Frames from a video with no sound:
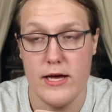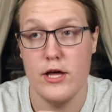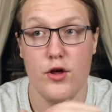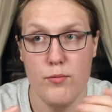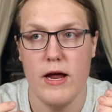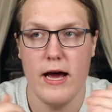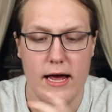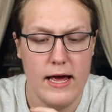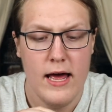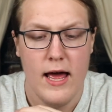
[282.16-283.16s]

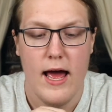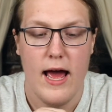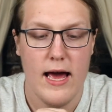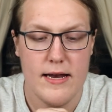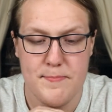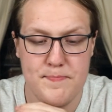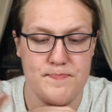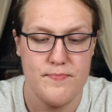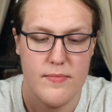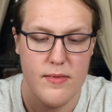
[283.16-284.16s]
Unite. And
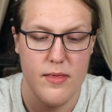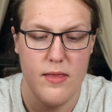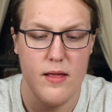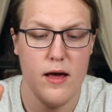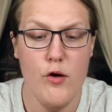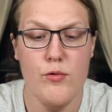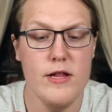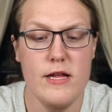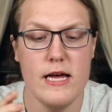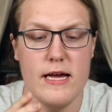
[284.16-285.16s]
I
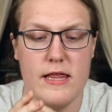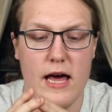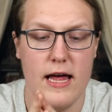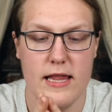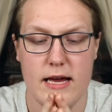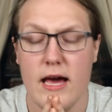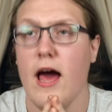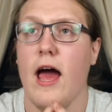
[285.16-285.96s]
really like that.